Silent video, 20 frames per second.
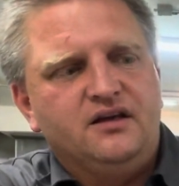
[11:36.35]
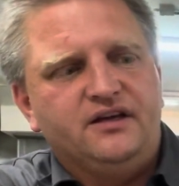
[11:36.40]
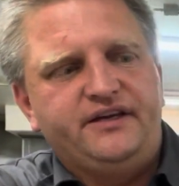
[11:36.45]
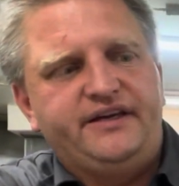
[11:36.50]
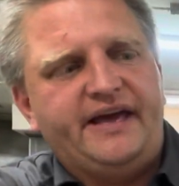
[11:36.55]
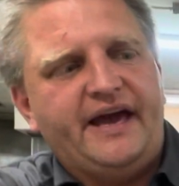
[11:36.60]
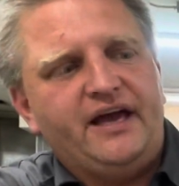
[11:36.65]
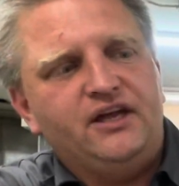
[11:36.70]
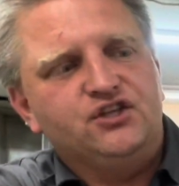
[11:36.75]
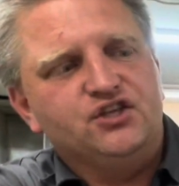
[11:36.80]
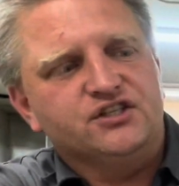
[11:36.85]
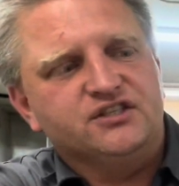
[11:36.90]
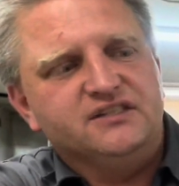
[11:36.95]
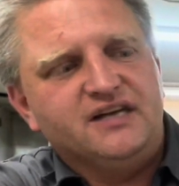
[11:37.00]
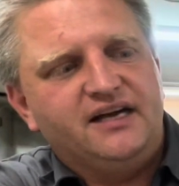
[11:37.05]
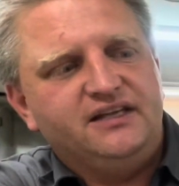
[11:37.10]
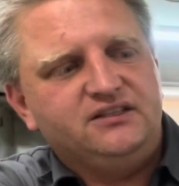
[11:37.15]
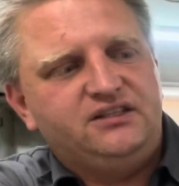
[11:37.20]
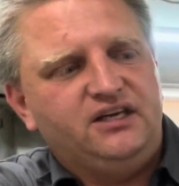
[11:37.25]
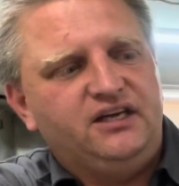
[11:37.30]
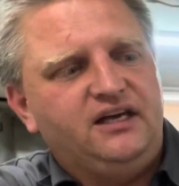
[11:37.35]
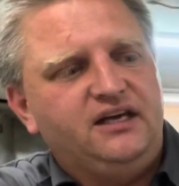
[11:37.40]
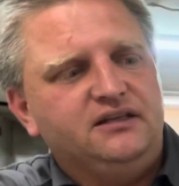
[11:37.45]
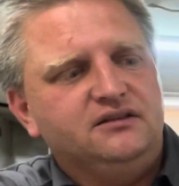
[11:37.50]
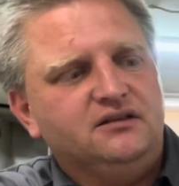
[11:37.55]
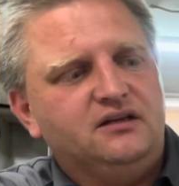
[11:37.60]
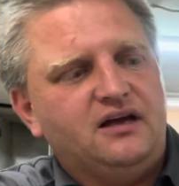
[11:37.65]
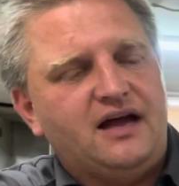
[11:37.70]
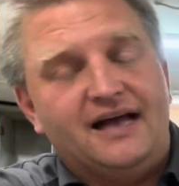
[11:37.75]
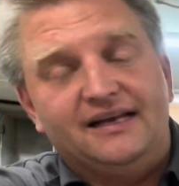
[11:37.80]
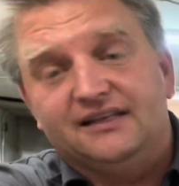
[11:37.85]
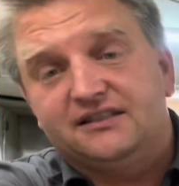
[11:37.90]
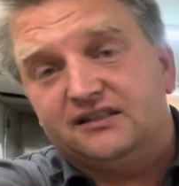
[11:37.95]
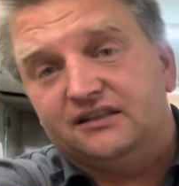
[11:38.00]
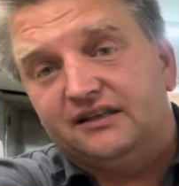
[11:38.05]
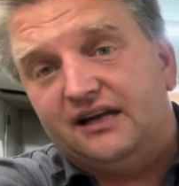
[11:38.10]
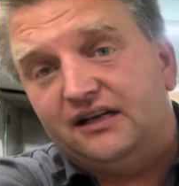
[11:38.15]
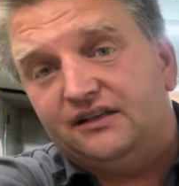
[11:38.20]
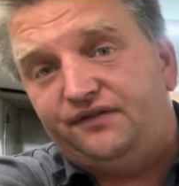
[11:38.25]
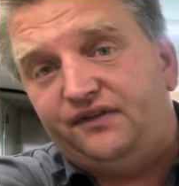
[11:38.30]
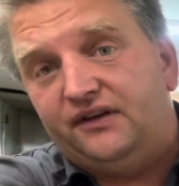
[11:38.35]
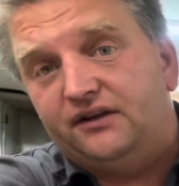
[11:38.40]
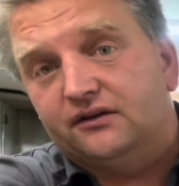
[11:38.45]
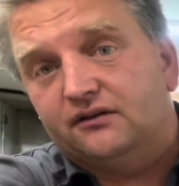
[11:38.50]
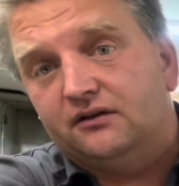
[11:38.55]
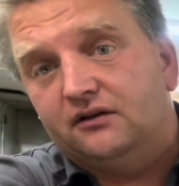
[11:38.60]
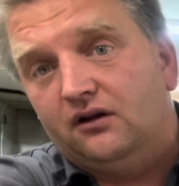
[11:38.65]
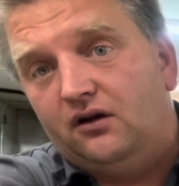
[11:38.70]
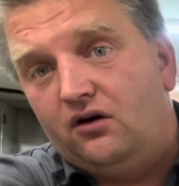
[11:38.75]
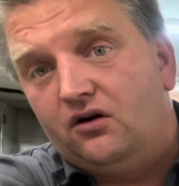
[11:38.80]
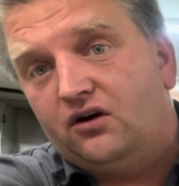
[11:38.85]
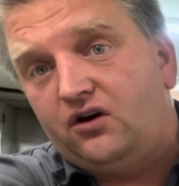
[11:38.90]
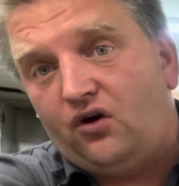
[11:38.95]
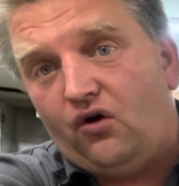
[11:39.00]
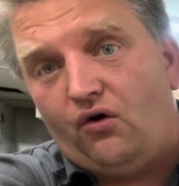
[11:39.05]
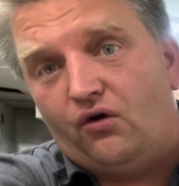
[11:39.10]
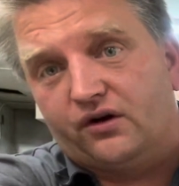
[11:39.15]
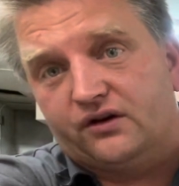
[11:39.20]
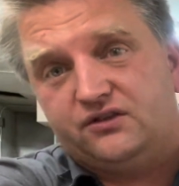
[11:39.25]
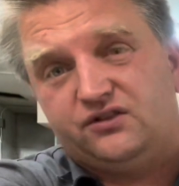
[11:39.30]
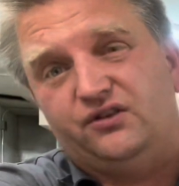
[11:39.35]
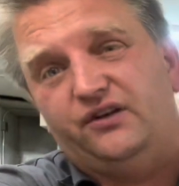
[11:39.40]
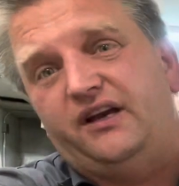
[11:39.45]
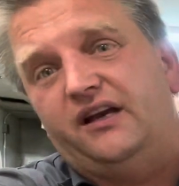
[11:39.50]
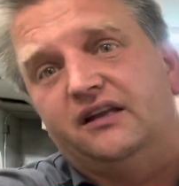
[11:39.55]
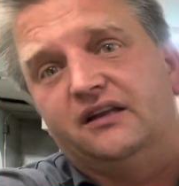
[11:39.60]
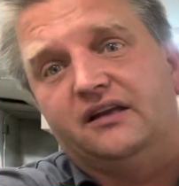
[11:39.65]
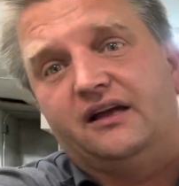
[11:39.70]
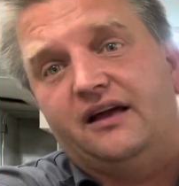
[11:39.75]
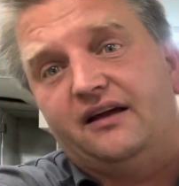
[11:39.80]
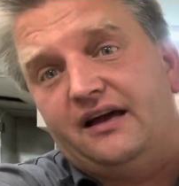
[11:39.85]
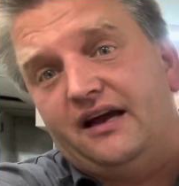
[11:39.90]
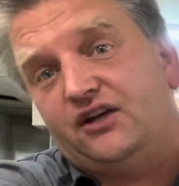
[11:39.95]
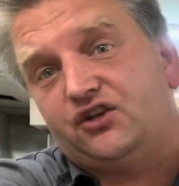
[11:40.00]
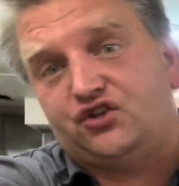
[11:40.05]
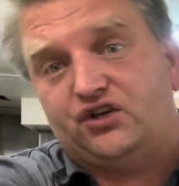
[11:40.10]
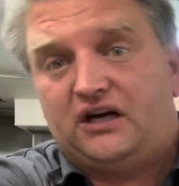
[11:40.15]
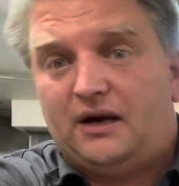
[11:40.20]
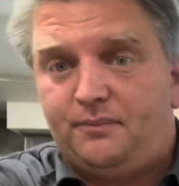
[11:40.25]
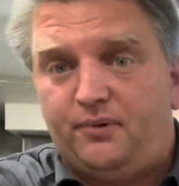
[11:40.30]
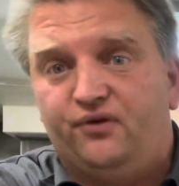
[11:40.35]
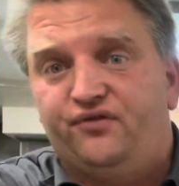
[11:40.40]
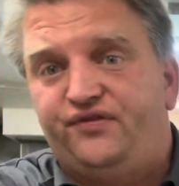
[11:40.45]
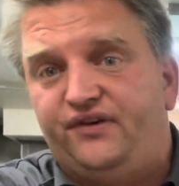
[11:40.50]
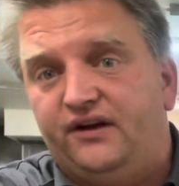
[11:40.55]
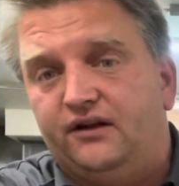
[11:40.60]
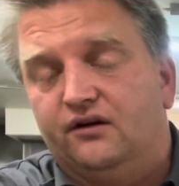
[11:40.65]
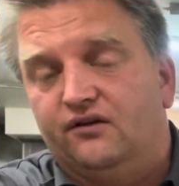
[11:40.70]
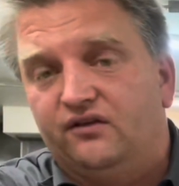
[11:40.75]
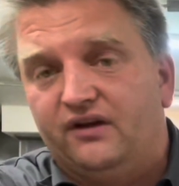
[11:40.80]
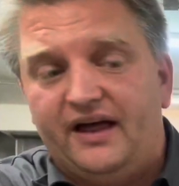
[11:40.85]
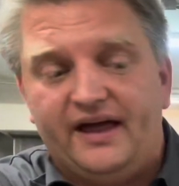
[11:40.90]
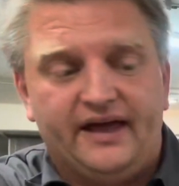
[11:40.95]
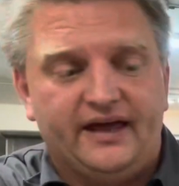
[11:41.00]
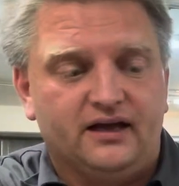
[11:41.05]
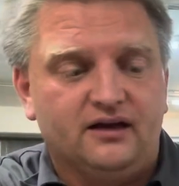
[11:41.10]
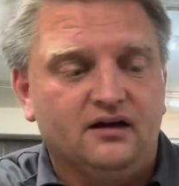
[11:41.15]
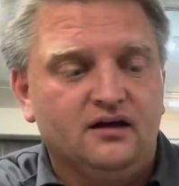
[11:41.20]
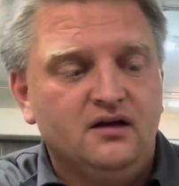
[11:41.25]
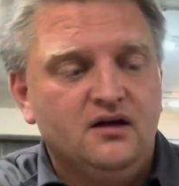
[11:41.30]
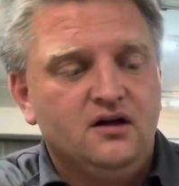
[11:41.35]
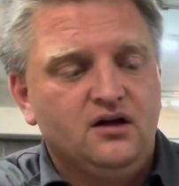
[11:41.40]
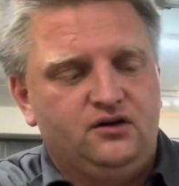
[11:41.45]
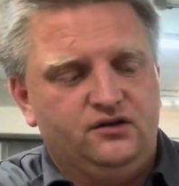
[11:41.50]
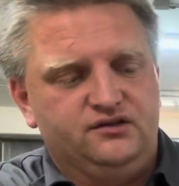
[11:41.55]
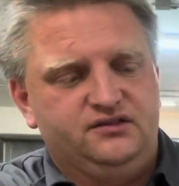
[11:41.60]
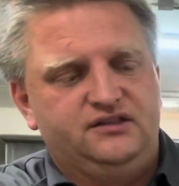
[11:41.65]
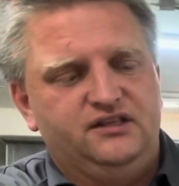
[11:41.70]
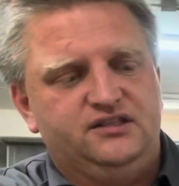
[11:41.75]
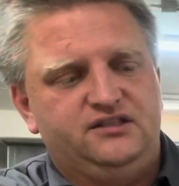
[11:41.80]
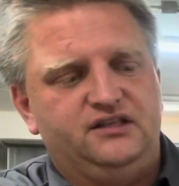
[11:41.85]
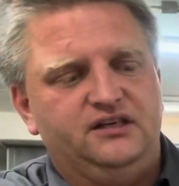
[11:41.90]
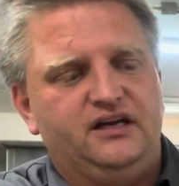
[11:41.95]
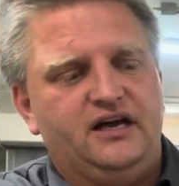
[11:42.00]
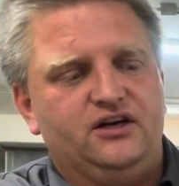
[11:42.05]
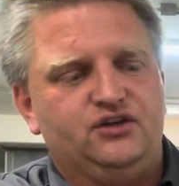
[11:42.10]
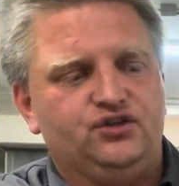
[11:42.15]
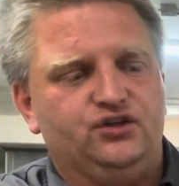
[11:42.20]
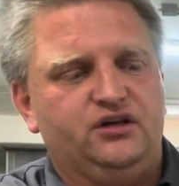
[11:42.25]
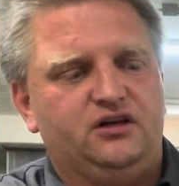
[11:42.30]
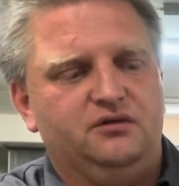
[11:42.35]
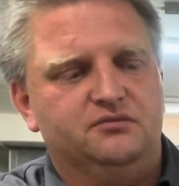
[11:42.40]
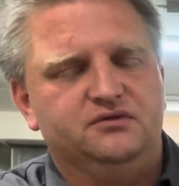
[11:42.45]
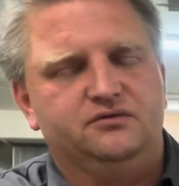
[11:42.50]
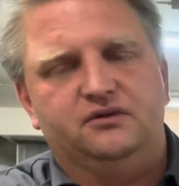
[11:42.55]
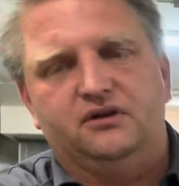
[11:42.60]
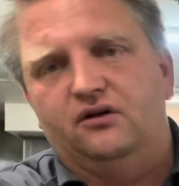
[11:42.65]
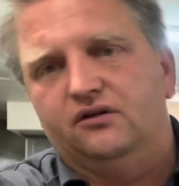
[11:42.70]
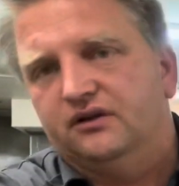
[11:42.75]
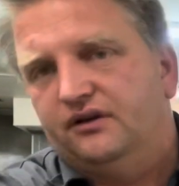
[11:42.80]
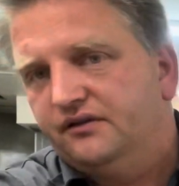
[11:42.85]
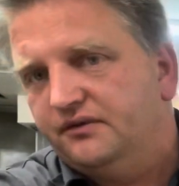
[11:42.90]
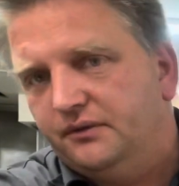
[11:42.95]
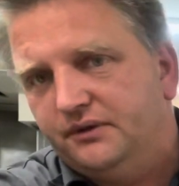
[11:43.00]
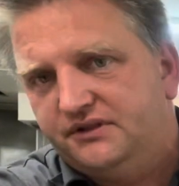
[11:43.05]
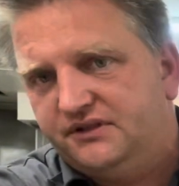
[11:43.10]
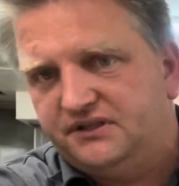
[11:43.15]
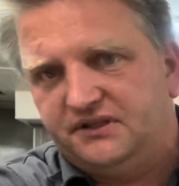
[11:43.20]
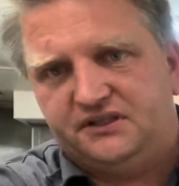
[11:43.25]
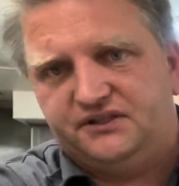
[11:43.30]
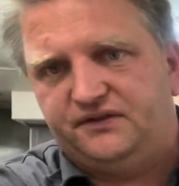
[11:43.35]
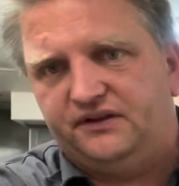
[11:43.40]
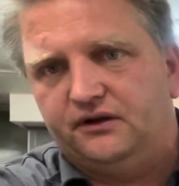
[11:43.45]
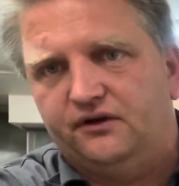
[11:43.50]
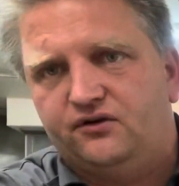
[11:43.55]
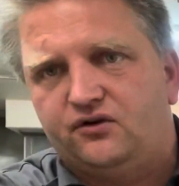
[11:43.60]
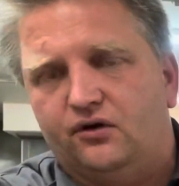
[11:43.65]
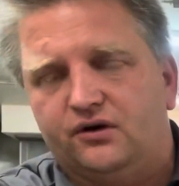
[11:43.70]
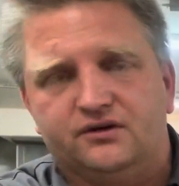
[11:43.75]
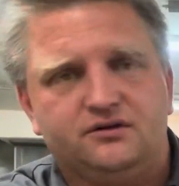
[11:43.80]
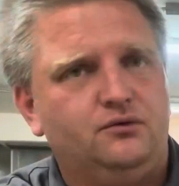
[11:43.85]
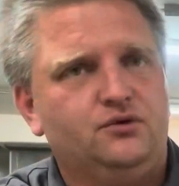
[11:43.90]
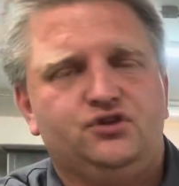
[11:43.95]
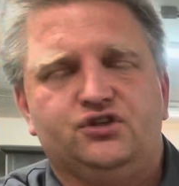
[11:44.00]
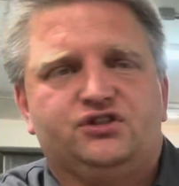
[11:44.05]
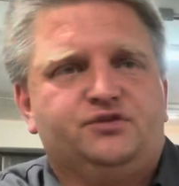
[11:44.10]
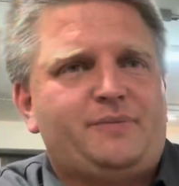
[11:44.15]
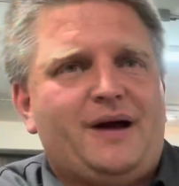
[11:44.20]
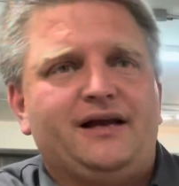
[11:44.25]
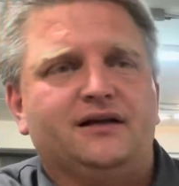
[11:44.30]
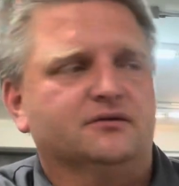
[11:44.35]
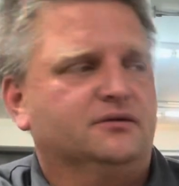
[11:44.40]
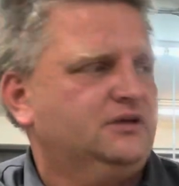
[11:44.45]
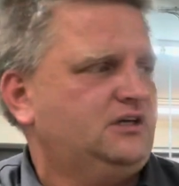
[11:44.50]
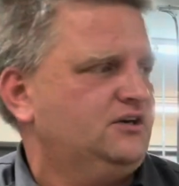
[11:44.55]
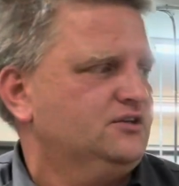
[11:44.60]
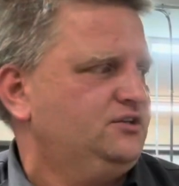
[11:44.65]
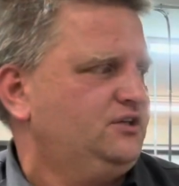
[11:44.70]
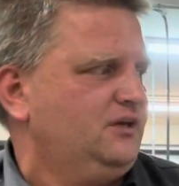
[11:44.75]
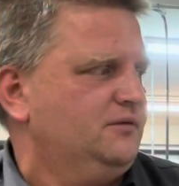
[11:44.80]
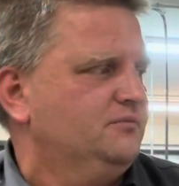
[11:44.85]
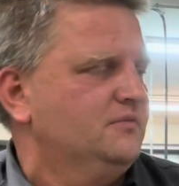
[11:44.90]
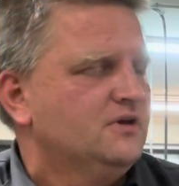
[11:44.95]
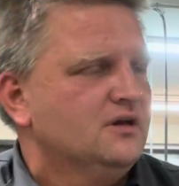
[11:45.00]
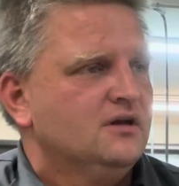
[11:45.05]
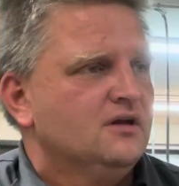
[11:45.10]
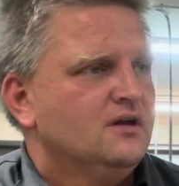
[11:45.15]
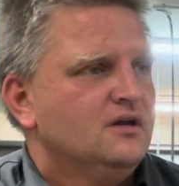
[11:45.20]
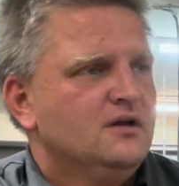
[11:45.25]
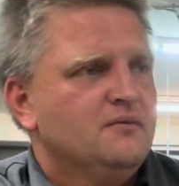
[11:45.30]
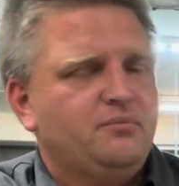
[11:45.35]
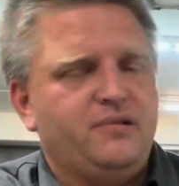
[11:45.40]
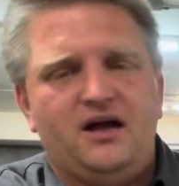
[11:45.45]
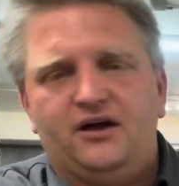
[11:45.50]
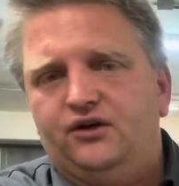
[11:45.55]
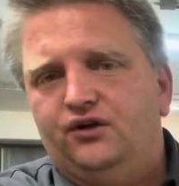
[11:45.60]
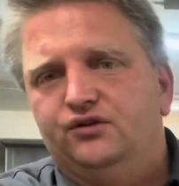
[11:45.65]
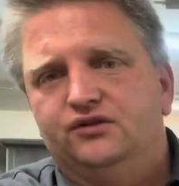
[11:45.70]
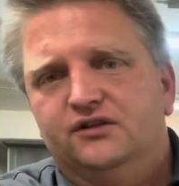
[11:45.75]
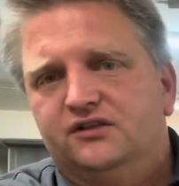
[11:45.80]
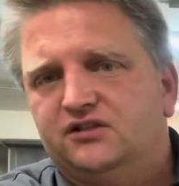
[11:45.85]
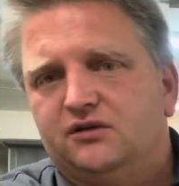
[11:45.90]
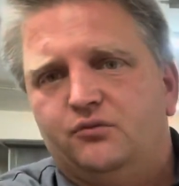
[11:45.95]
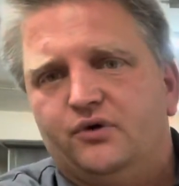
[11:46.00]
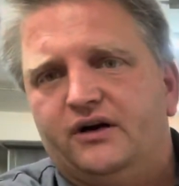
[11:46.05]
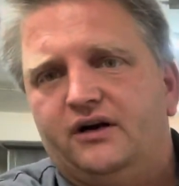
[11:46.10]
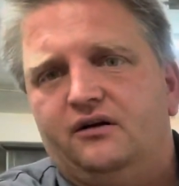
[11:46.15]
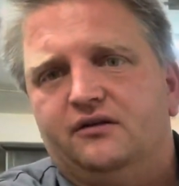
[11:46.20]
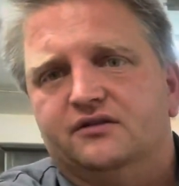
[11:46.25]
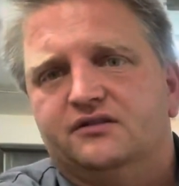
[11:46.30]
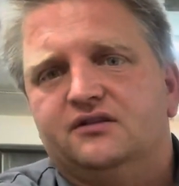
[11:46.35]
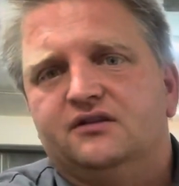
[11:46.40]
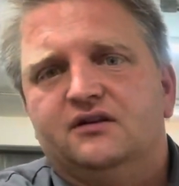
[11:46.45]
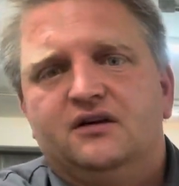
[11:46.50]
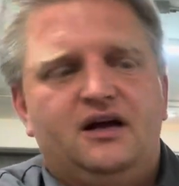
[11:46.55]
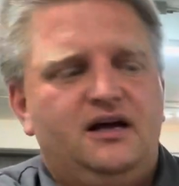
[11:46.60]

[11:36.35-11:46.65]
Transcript: Gauge is 19, and it's a 9 feet long cord. So you get an extra couple of feet of length, because this thing actually comes with 6 feet of cord, which is better because you can plug your unit somewhere else.